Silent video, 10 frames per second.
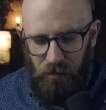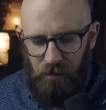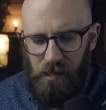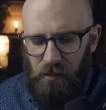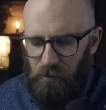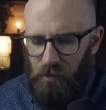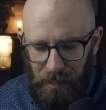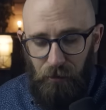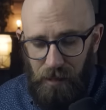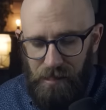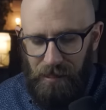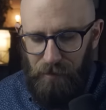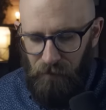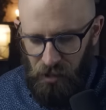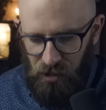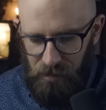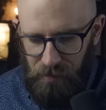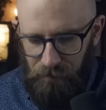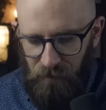content grew increasingly vicious.